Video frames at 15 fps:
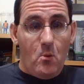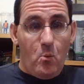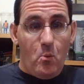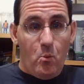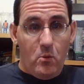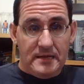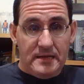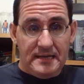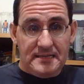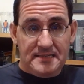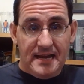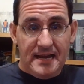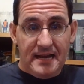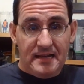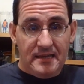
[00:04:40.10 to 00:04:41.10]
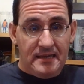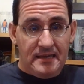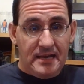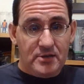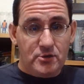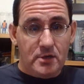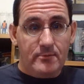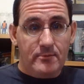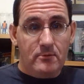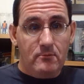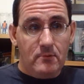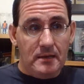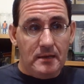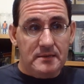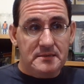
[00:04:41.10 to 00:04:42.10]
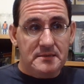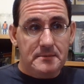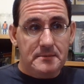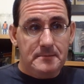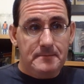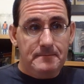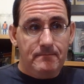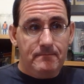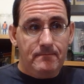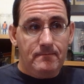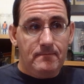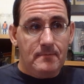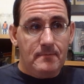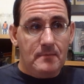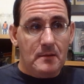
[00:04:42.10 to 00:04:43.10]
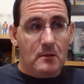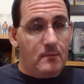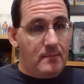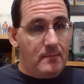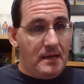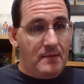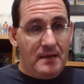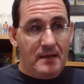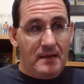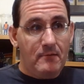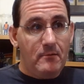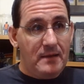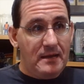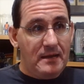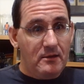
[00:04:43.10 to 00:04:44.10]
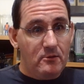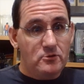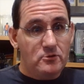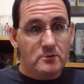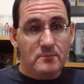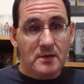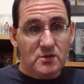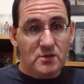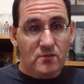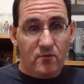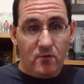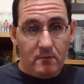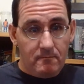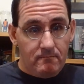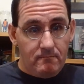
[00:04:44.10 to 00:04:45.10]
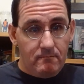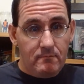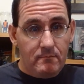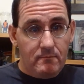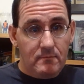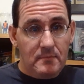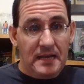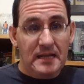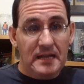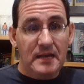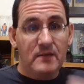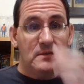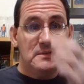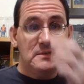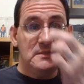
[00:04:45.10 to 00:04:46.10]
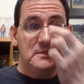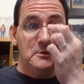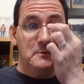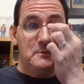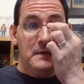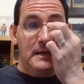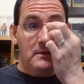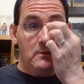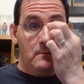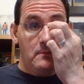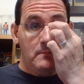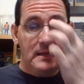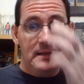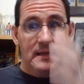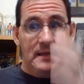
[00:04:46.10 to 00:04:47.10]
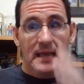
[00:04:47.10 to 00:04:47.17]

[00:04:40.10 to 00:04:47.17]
what exactly that trauma was. Or maybe it would be a little too much for any of us to handle, but